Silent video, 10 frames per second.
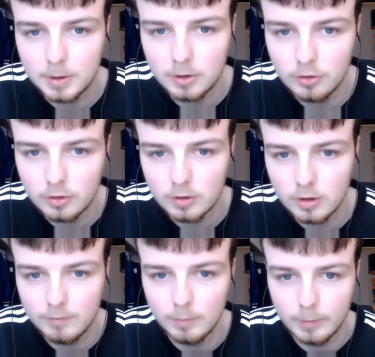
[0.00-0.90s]
because
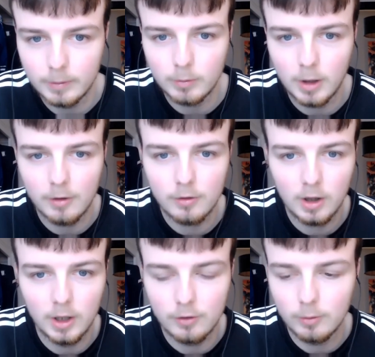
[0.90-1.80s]
I think it's
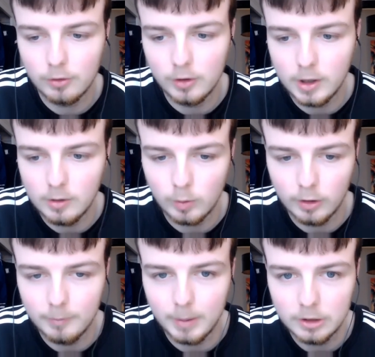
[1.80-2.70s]
clear to us that he's one
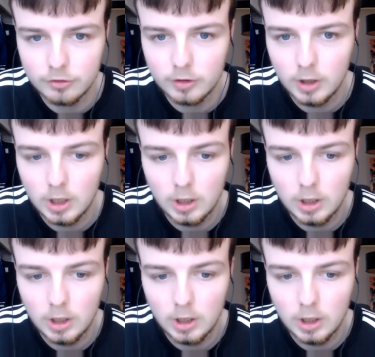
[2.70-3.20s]
of the best